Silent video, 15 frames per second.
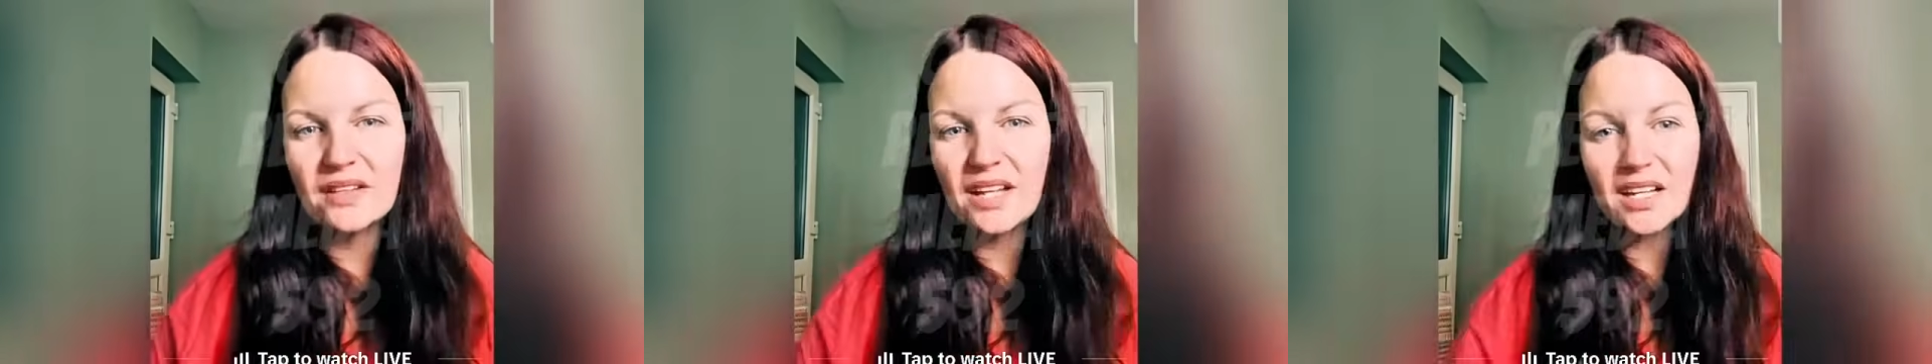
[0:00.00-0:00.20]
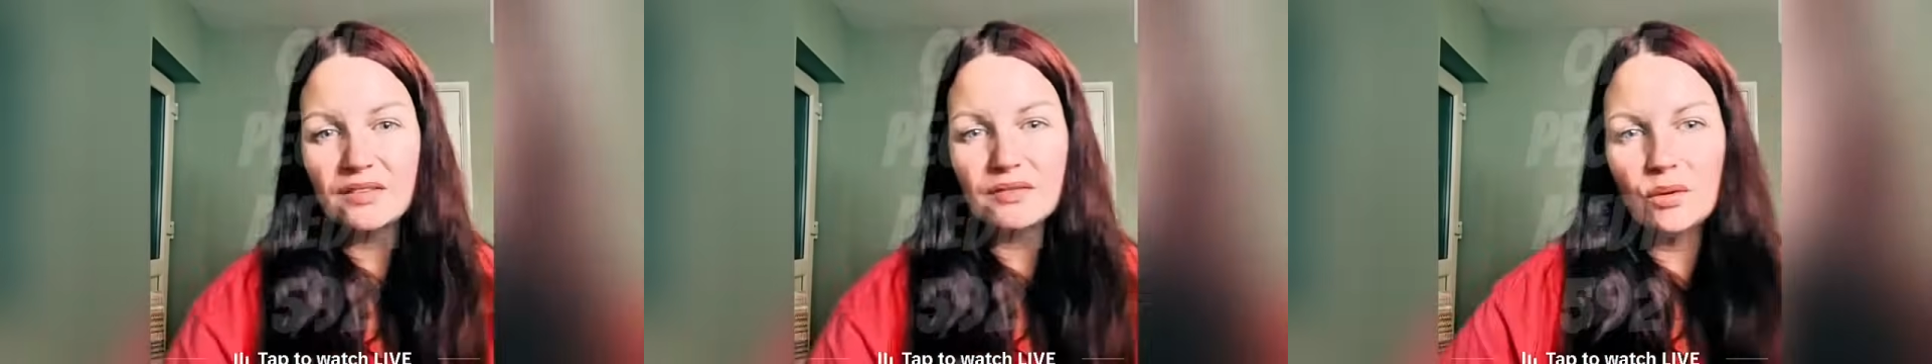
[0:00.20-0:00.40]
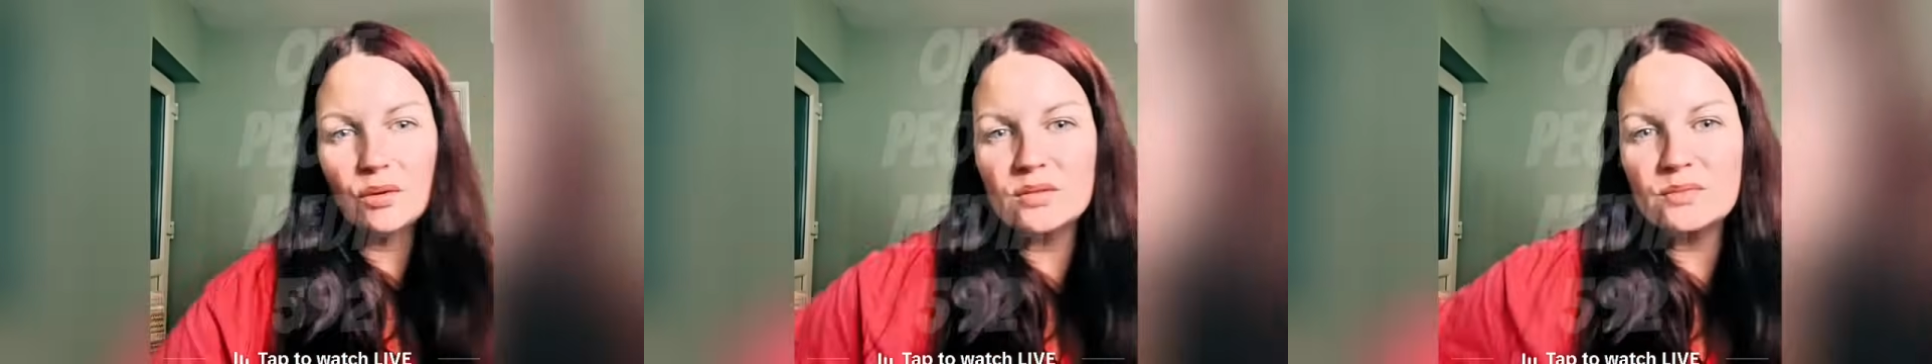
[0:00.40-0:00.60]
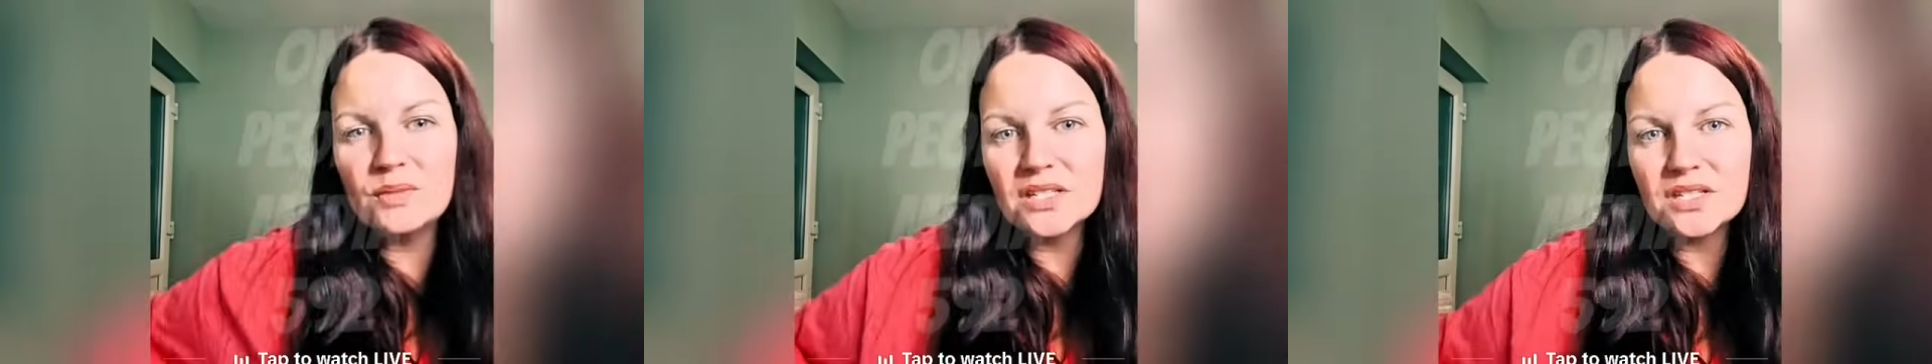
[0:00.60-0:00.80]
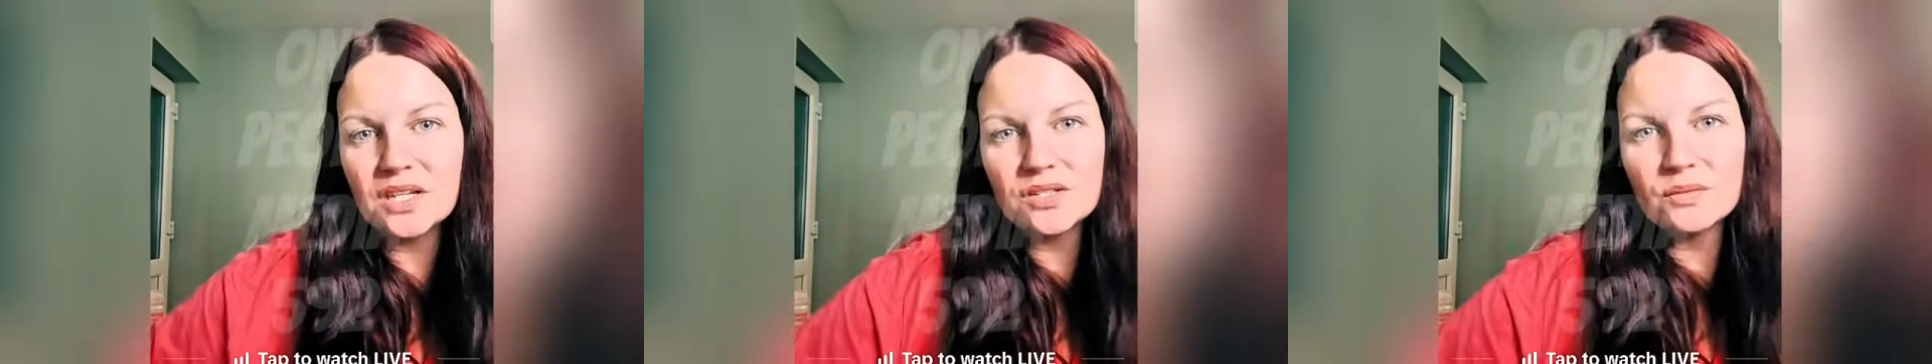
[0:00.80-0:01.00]
And thank you for always
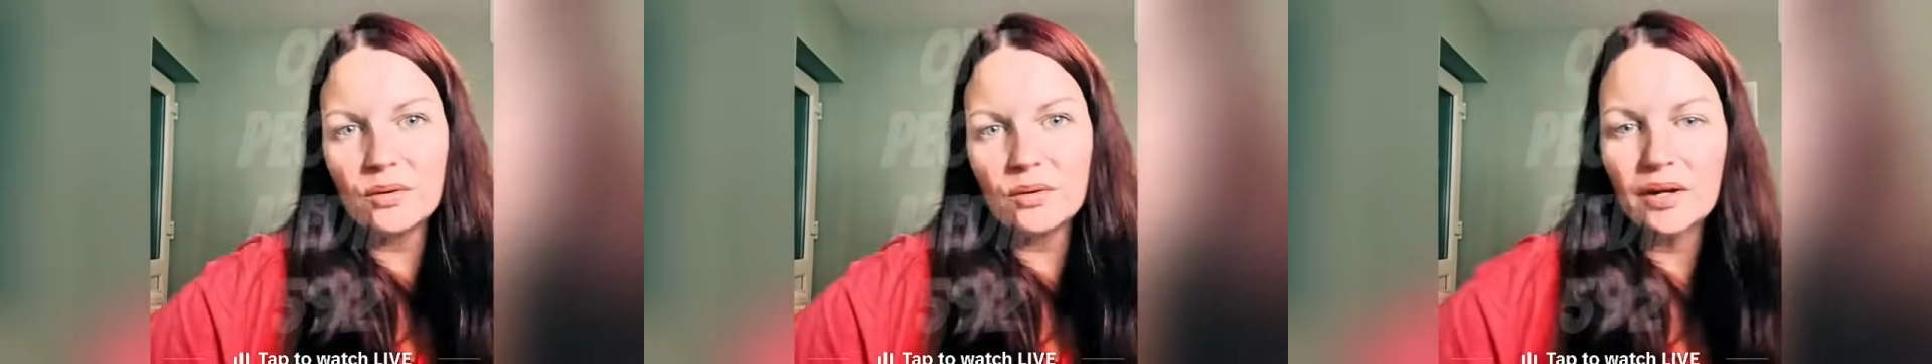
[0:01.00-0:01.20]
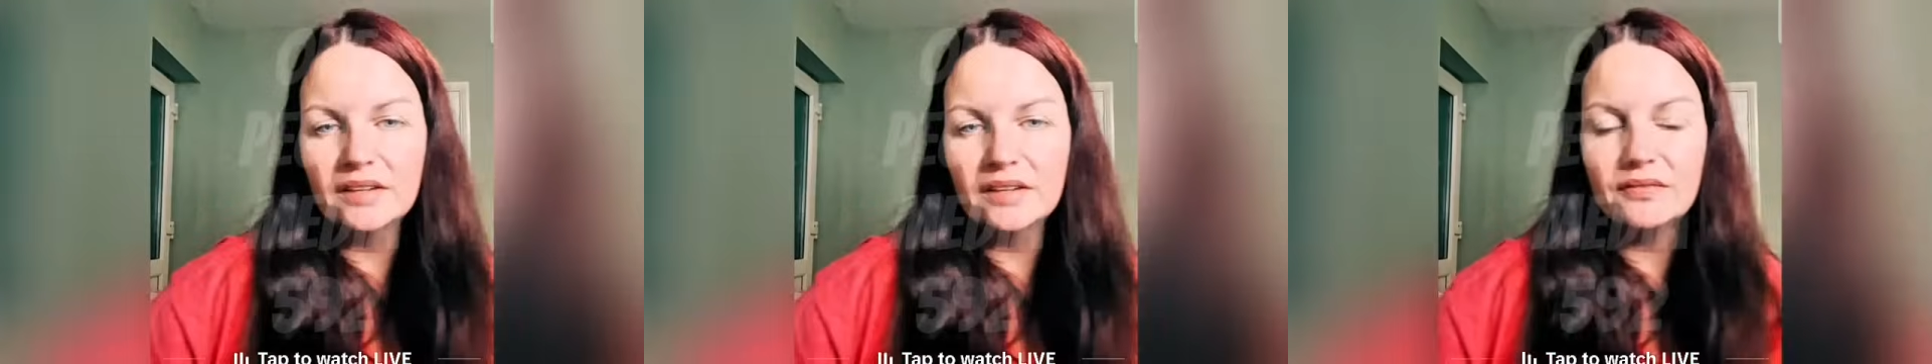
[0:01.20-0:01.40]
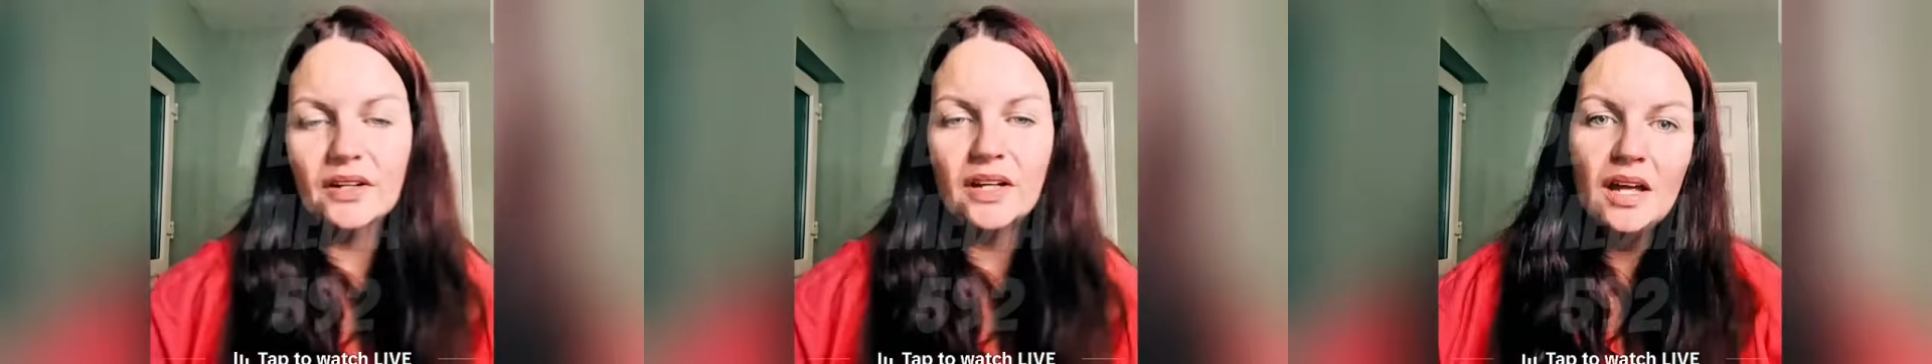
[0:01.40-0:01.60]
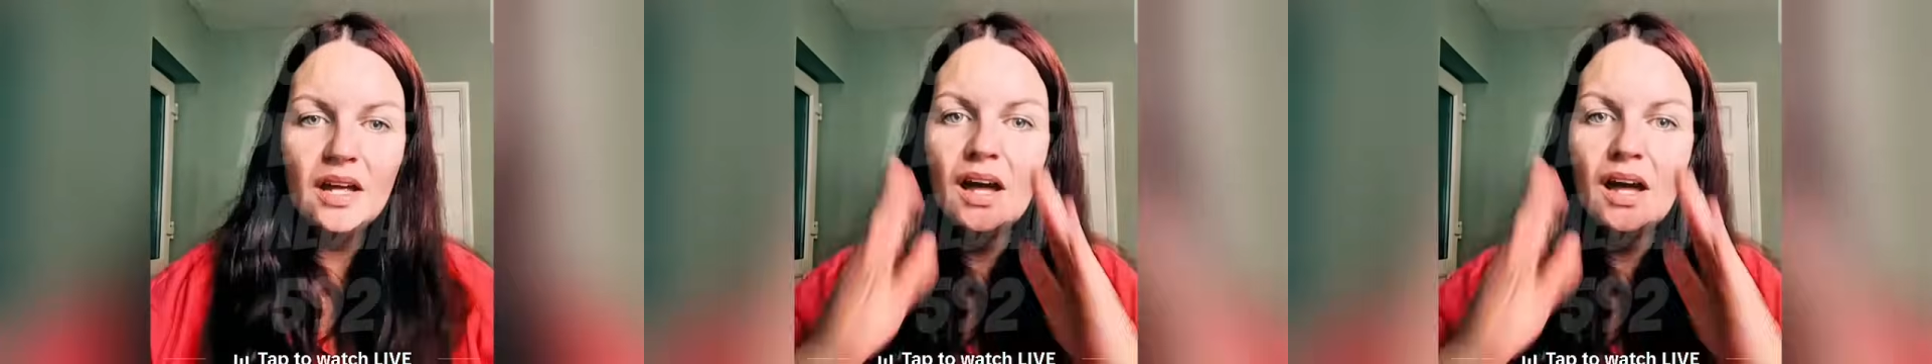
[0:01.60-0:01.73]
being so supportive.